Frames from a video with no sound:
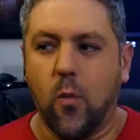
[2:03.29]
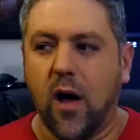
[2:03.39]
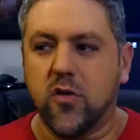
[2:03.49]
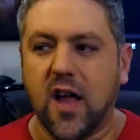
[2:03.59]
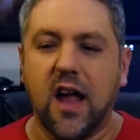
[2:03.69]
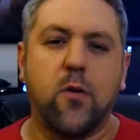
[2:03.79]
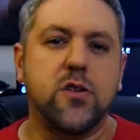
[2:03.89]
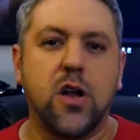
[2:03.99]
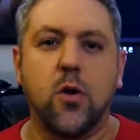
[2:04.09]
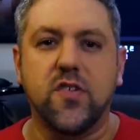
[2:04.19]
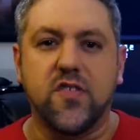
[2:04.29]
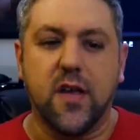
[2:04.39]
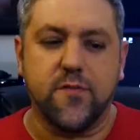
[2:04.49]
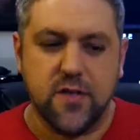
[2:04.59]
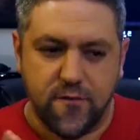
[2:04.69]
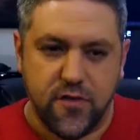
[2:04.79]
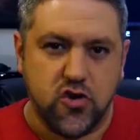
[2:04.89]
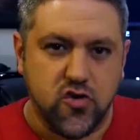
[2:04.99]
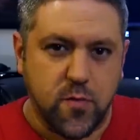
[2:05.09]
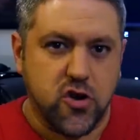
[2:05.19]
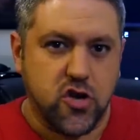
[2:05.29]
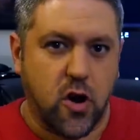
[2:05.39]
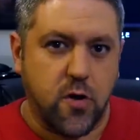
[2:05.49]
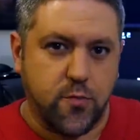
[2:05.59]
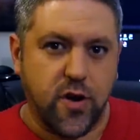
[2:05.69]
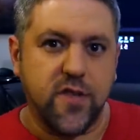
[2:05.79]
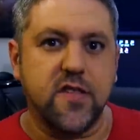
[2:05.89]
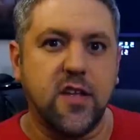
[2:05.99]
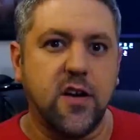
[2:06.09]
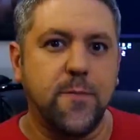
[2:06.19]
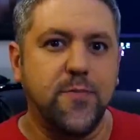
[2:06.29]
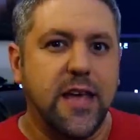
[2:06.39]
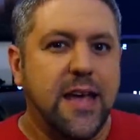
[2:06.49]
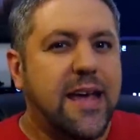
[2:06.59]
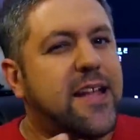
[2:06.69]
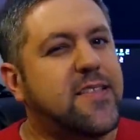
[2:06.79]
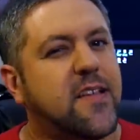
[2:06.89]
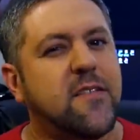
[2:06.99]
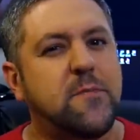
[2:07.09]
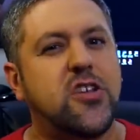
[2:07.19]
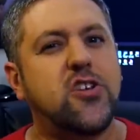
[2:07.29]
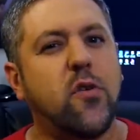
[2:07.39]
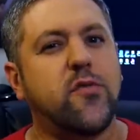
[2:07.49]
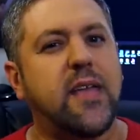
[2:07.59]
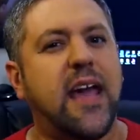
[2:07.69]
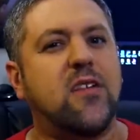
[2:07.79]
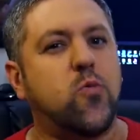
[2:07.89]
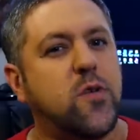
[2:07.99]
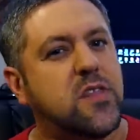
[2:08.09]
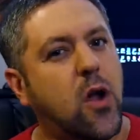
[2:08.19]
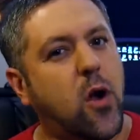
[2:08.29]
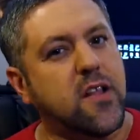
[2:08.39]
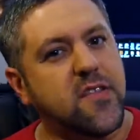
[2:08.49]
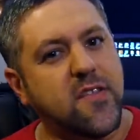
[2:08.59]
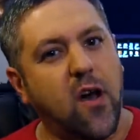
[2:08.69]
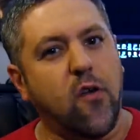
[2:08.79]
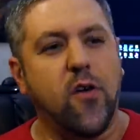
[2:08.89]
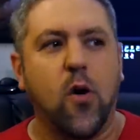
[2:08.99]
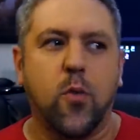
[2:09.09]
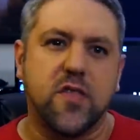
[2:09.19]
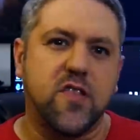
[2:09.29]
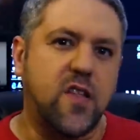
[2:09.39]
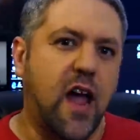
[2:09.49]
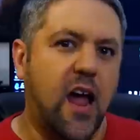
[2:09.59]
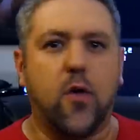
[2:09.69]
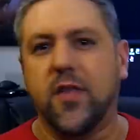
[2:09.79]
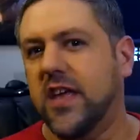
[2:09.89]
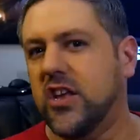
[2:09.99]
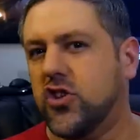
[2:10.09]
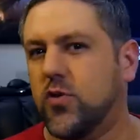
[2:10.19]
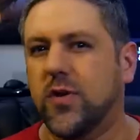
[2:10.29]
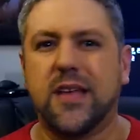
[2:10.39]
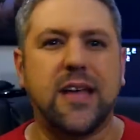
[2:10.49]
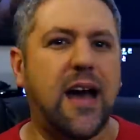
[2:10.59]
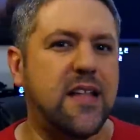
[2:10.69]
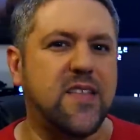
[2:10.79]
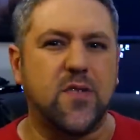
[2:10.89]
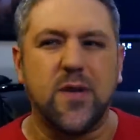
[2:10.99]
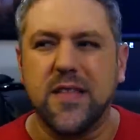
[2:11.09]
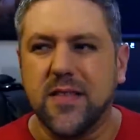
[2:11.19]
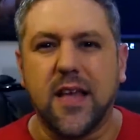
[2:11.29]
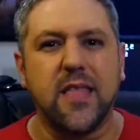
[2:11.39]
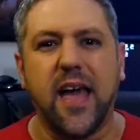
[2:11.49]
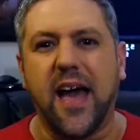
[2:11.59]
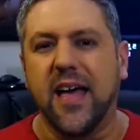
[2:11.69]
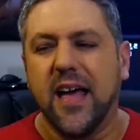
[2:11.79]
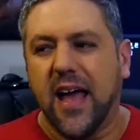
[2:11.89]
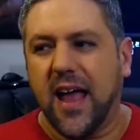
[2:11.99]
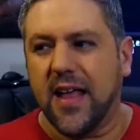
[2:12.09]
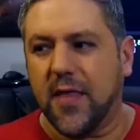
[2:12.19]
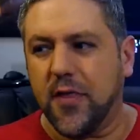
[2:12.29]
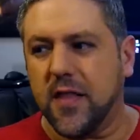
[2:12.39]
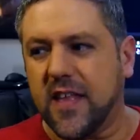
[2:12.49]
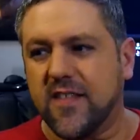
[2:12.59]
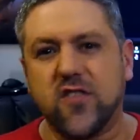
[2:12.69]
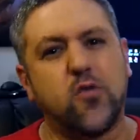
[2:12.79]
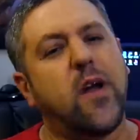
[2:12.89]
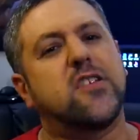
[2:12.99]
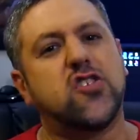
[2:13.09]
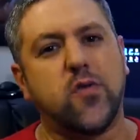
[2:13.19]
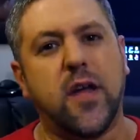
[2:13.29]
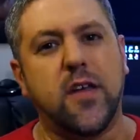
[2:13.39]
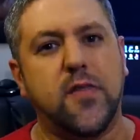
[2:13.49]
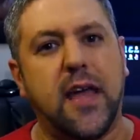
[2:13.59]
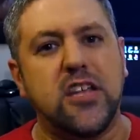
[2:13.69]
while Taekwondo is definitely the featured martial art present here, it doesn't beat you over the head with the art itself, with the style, the history, the katas, or anything like that. And I think that's its greatest strength, that